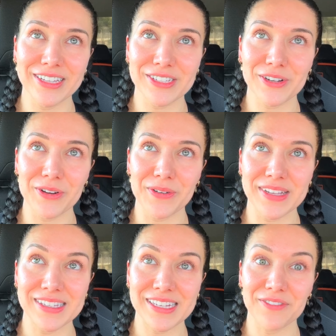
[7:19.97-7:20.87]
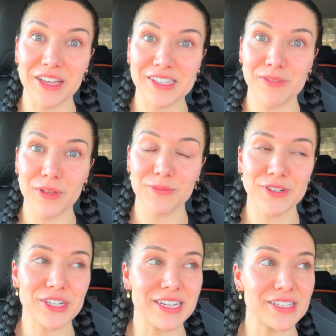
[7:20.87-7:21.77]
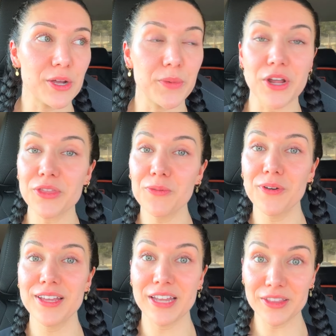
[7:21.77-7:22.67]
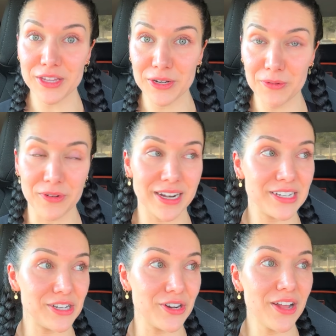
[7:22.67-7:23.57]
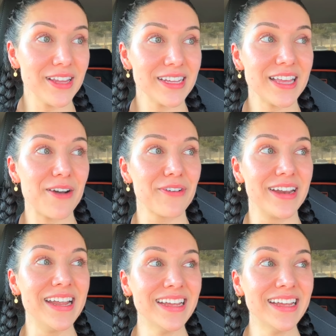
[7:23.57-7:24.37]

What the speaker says: Let's go and see if that Smith machine is open. Not the new one. I do not like that one.